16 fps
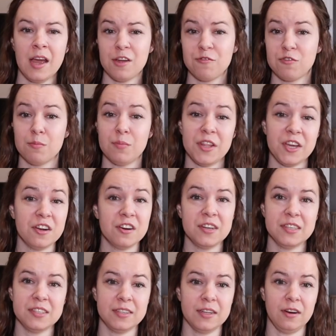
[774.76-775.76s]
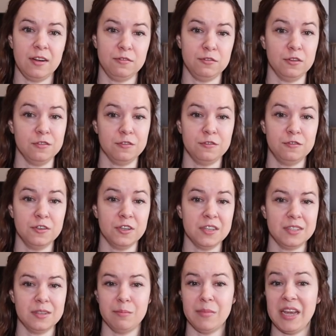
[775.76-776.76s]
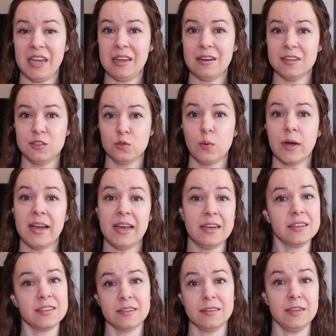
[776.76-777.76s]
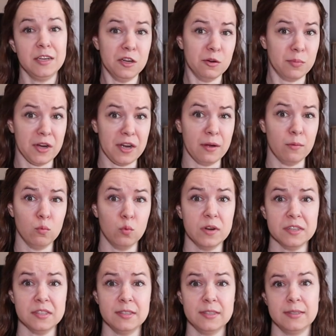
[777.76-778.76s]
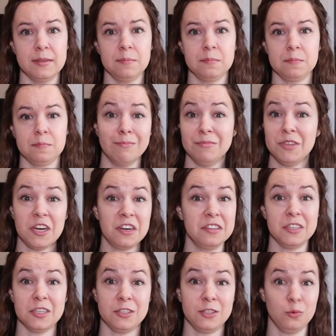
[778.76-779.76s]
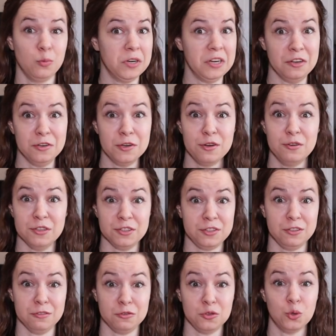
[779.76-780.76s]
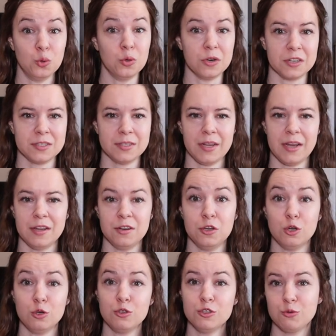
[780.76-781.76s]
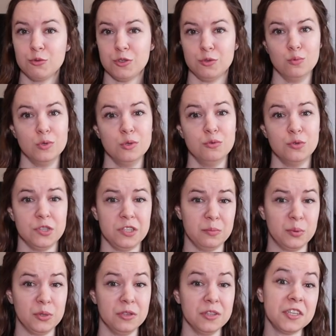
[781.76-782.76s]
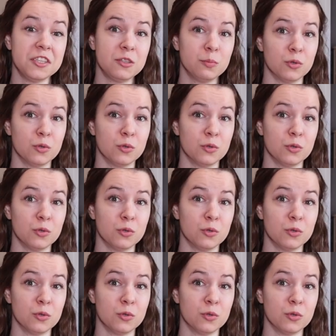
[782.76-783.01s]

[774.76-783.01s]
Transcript: and from there he set off on foot, making his way into the nearby woods. None of this went unnoticed, of course, and Knowles was wounded in police